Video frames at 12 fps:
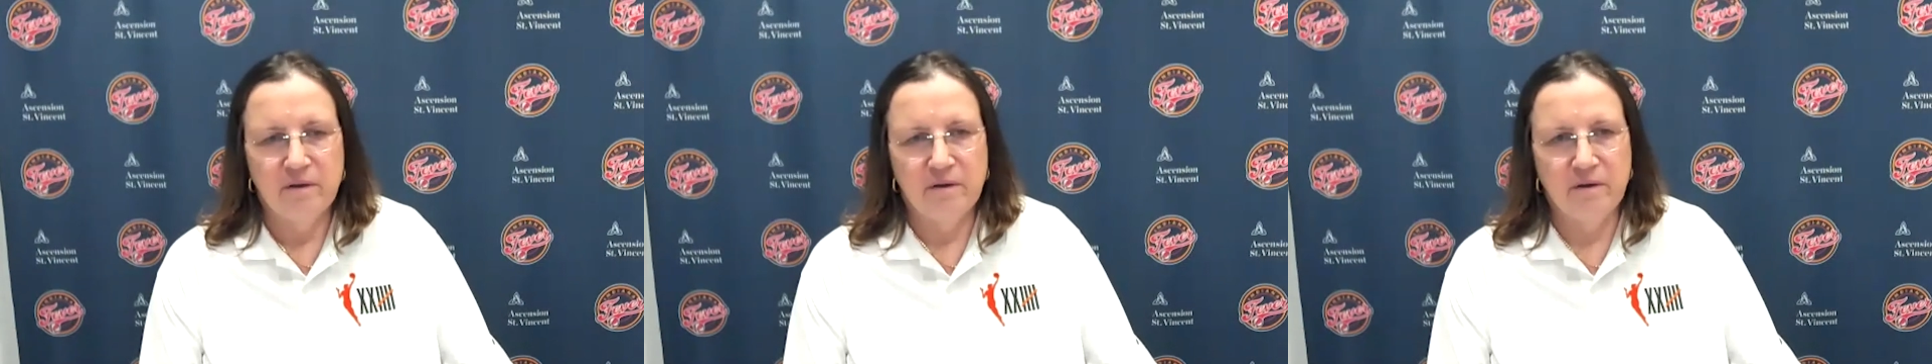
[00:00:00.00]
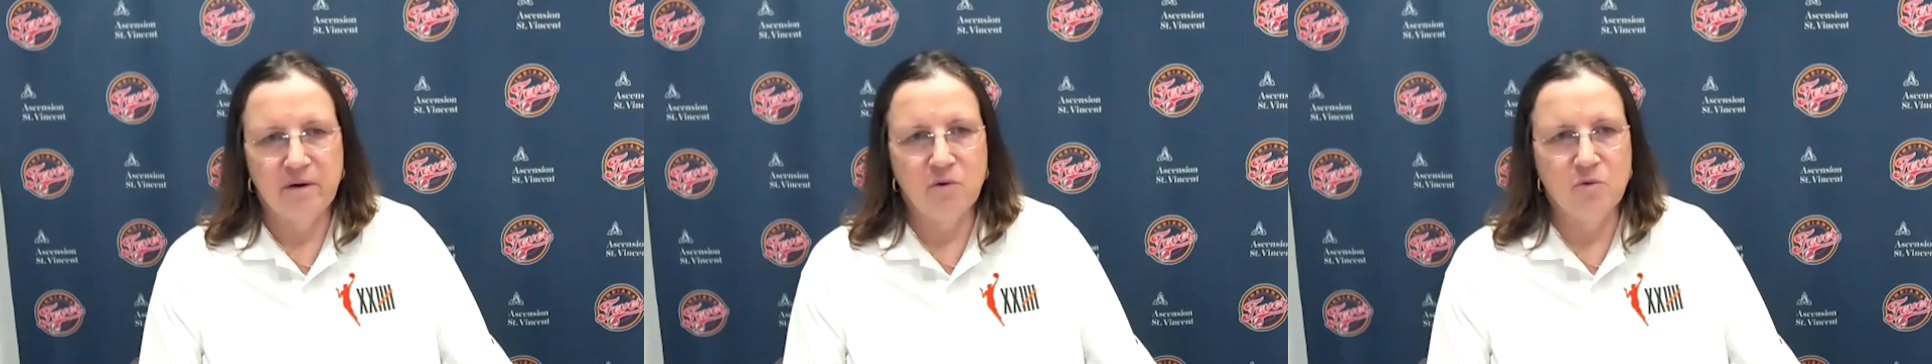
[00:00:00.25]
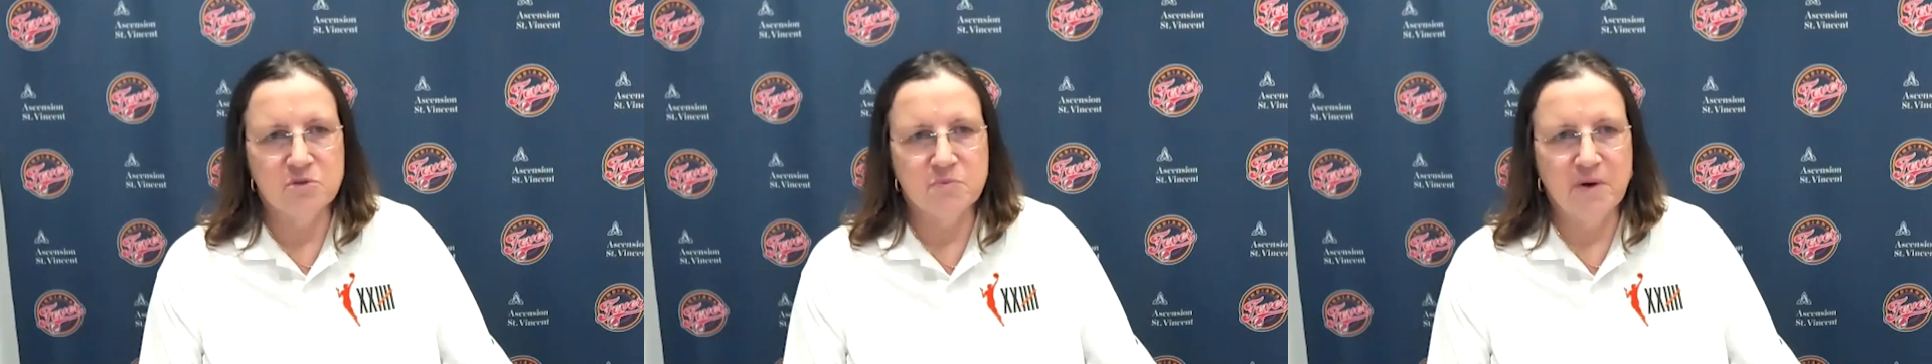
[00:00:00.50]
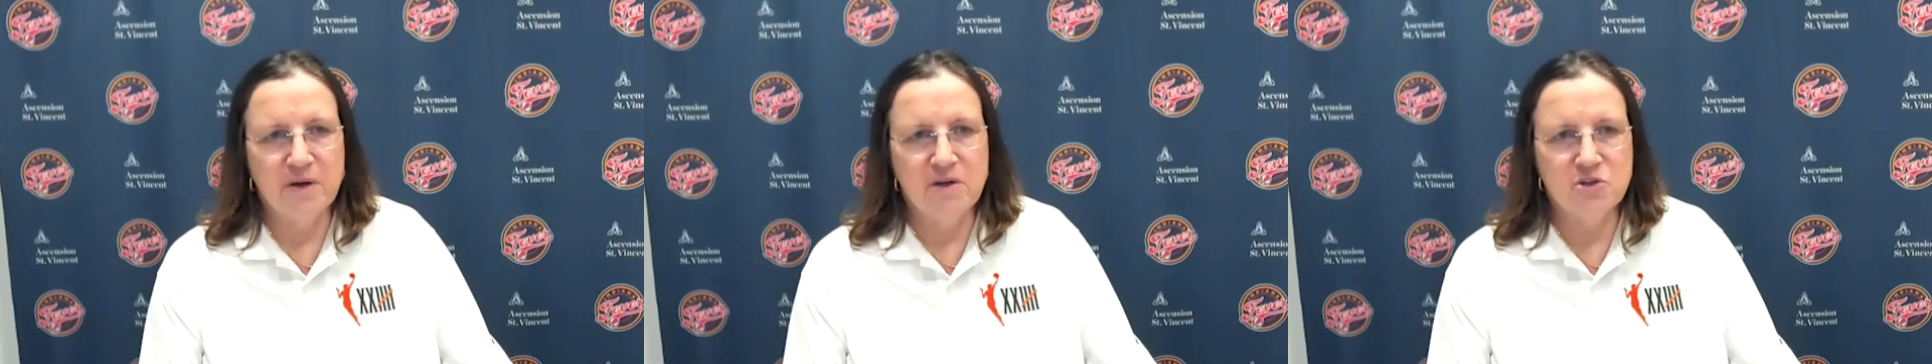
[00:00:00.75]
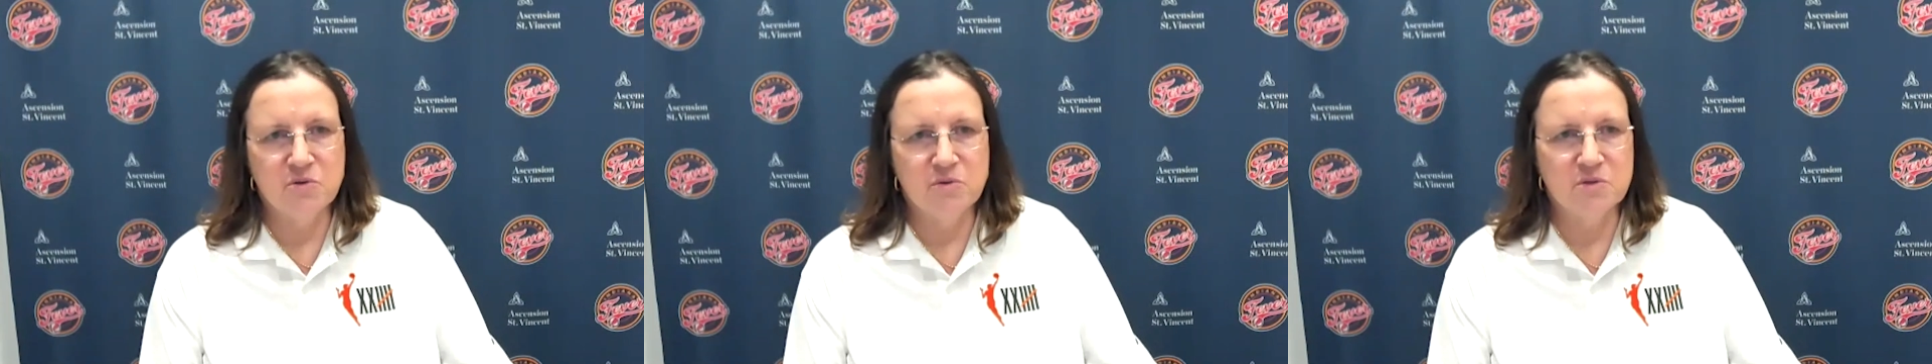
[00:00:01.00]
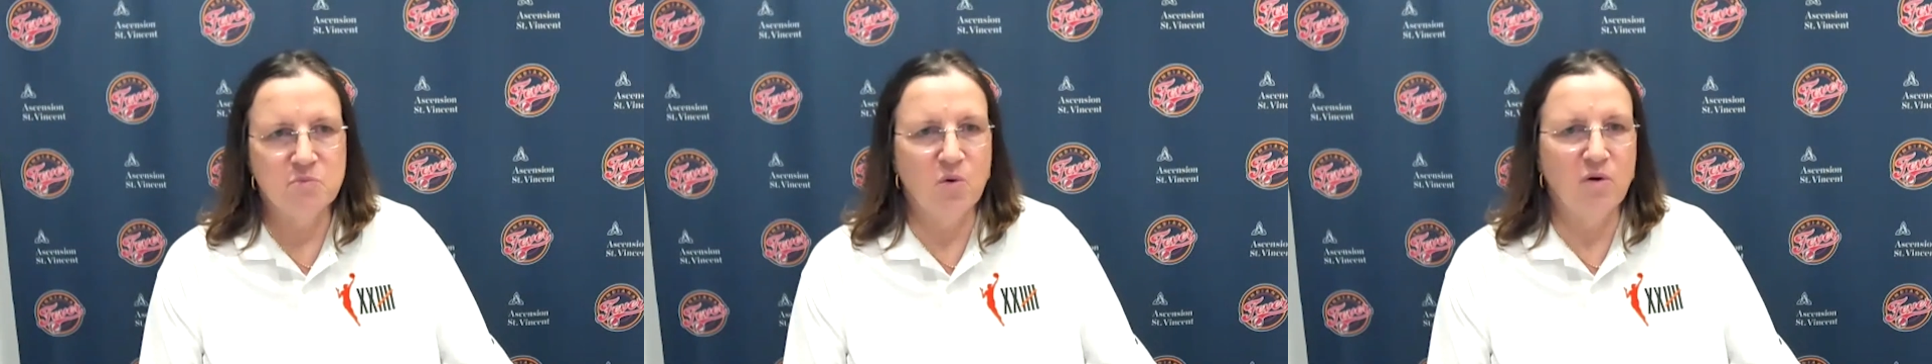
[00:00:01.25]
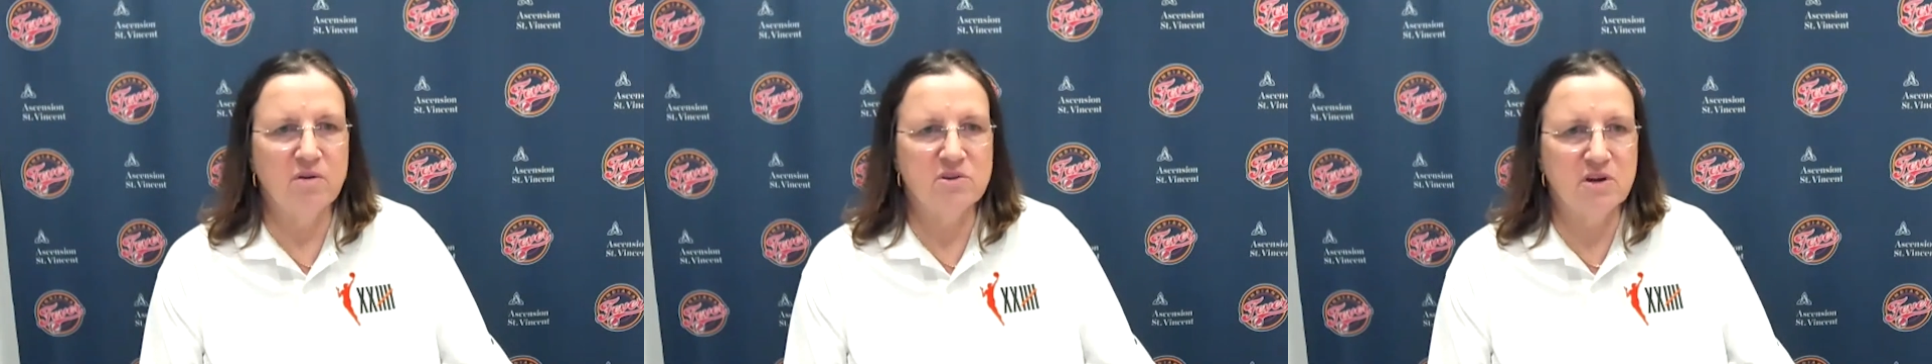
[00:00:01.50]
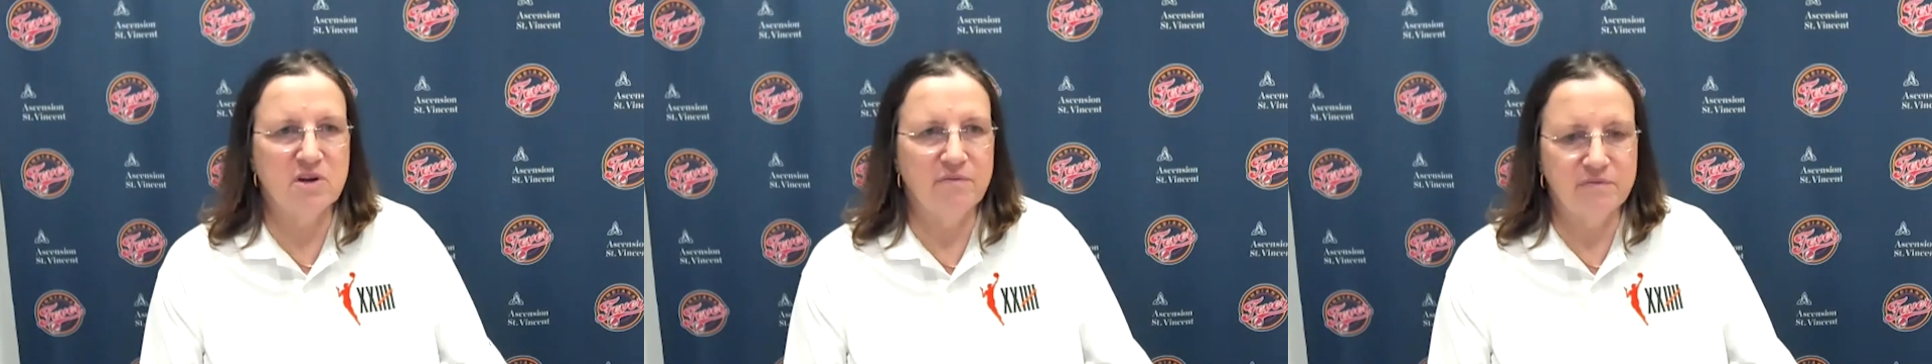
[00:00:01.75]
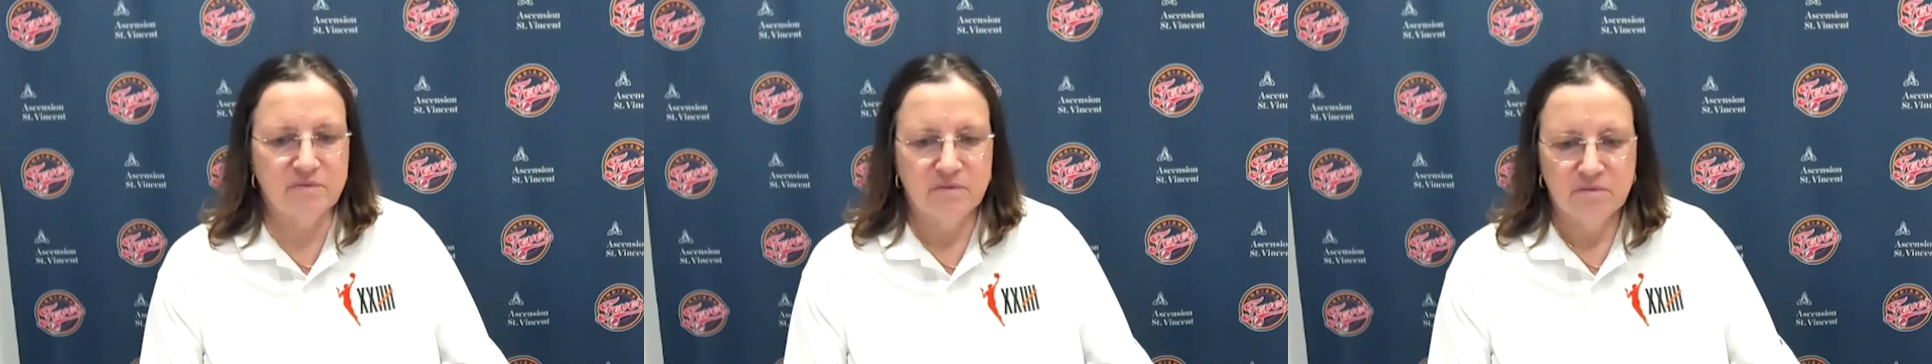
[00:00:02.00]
And, of course, Myesha was more herself